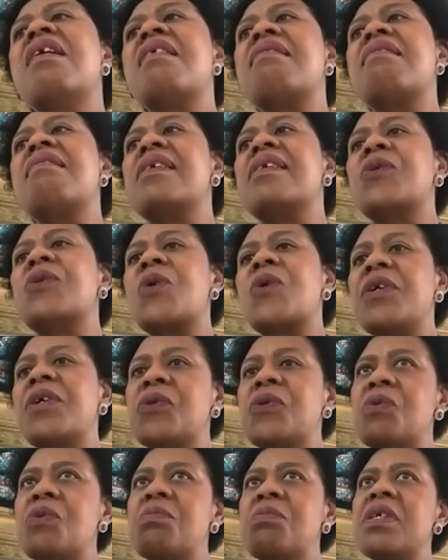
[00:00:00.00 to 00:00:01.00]
there's
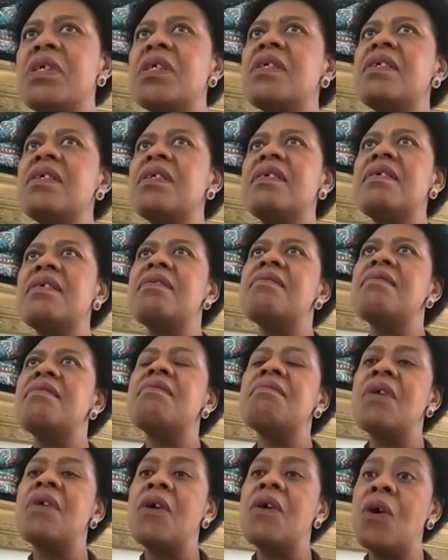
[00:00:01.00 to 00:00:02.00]
going to be
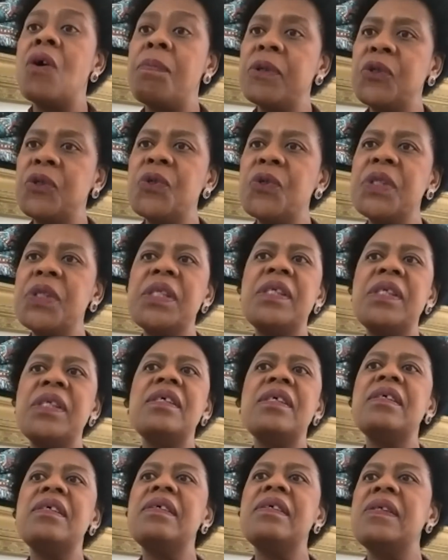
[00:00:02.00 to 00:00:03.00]

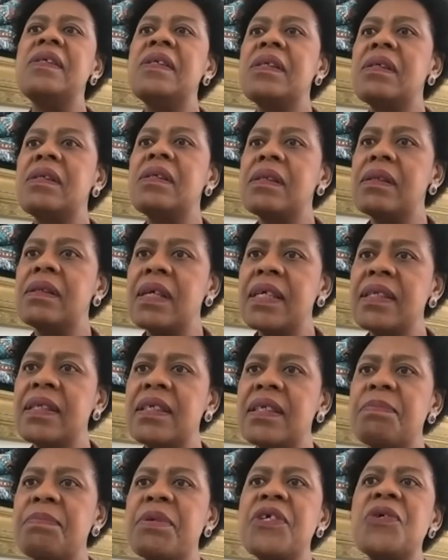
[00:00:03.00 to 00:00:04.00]
opportunities,
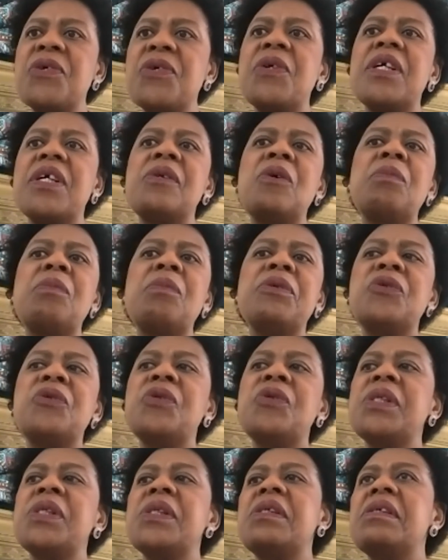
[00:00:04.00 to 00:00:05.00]
entrepreneurial
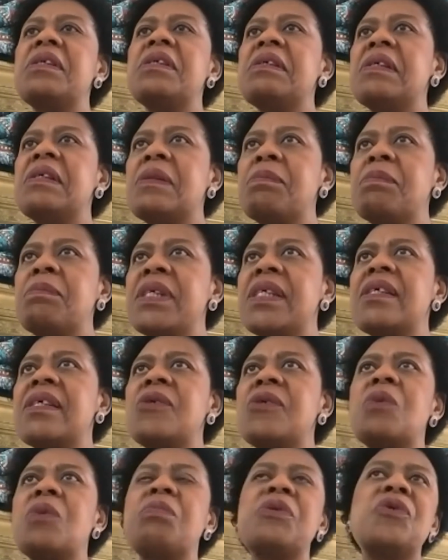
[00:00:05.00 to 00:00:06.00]
opportunities,
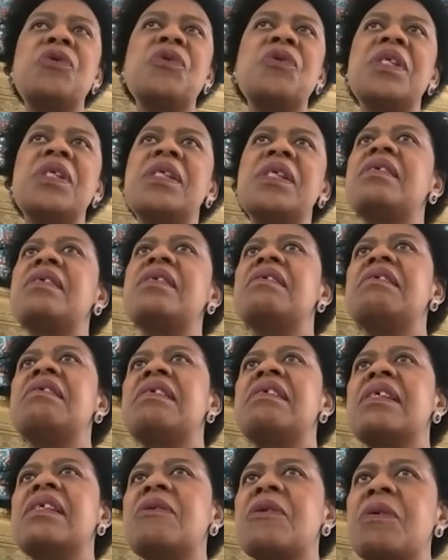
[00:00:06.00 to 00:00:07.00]
business
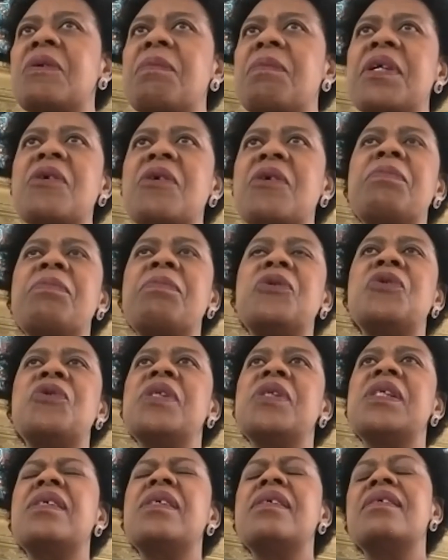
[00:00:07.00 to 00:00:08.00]
opportunities, economic
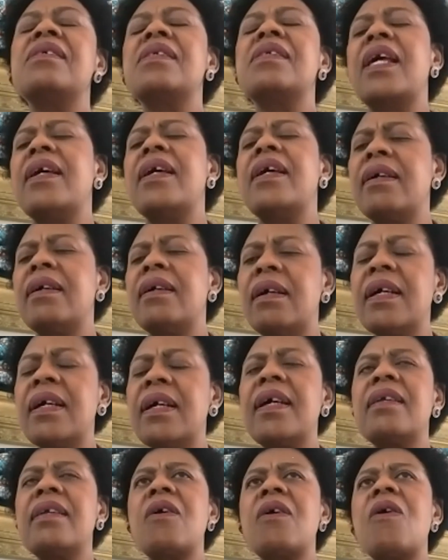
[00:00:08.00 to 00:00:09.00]
opportunities,
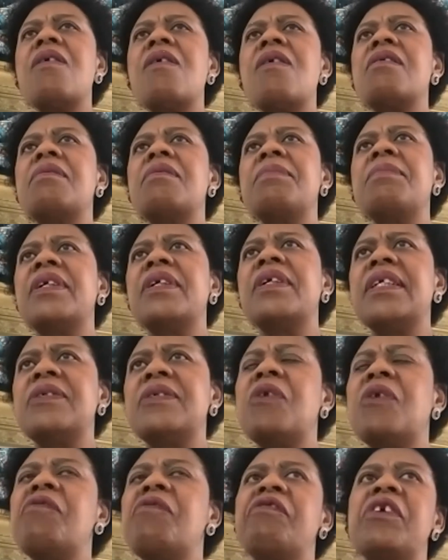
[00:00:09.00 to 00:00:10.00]
and all myriad
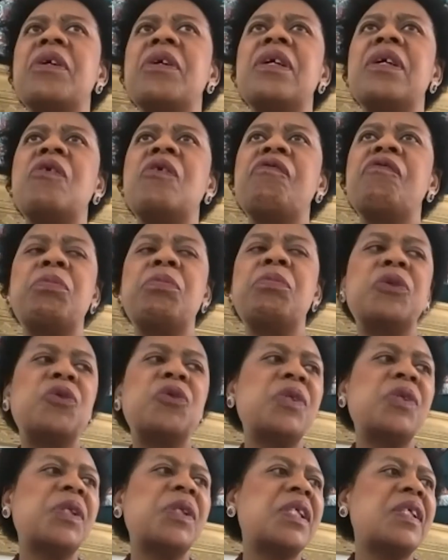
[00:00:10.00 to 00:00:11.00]
of
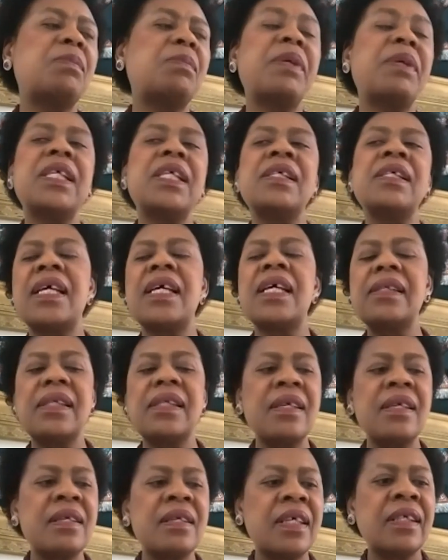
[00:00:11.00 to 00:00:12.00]
opportunities. But as I
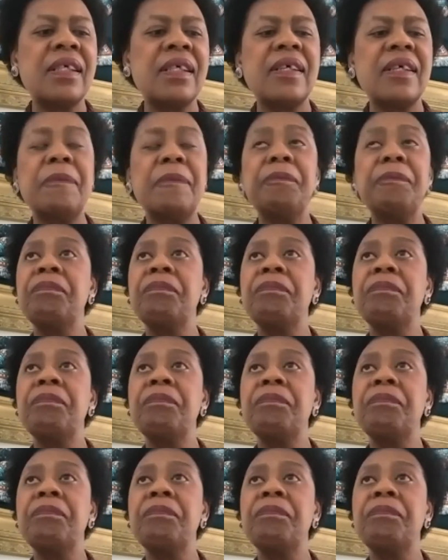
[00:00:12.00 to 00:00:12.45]
say that